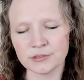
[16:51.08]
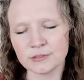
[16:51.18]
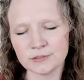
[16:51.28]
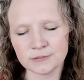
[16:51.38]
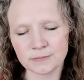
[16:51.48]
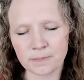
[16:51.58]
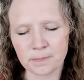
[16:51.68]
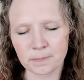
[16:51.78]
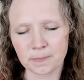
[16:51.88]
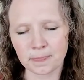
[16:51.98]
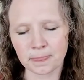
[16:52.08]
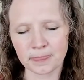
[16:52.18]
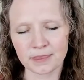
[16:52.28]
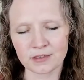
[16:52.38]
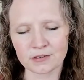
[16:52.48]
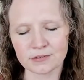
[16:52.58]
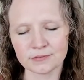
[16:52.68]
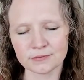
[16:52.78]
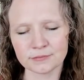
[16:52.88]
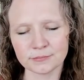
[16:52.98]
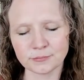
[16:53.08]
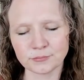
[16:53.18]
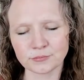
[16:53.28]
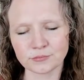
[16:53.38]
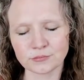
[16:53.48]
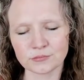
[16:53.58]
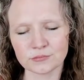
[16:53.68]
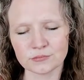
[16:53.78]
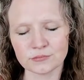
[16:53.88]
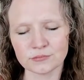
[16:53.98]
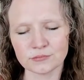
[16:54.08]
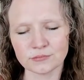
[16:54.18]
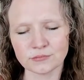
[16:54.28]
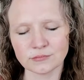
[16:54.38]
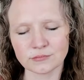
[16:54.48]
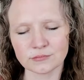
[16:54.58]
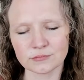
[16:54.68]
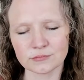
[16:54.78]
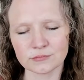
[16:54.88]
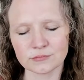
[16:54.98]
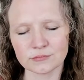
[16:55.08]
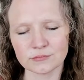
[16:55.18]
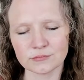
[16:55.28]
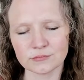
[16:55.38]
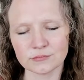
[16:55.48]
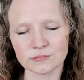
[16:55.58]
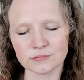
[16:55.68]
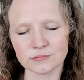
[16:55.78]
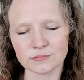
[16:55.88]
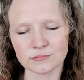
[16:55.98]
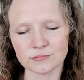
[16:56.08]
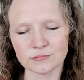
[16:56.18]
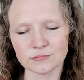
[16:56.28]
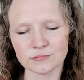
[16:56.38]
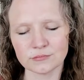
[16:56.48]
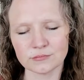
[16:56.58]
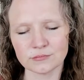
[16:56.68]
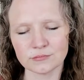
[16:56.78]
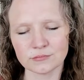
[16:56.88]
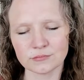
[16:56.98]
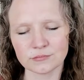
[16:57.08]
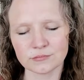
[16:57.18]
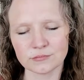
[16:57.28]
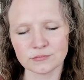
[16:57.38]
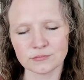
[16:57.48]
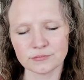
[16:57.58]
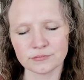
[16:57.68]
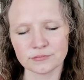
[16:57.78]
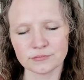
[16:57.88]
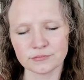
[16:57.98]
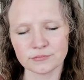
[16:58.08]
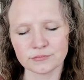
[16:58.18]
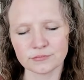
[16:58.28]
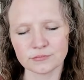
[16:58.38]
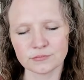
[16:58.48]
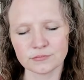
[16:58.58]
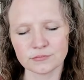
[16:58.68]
Nothing is said.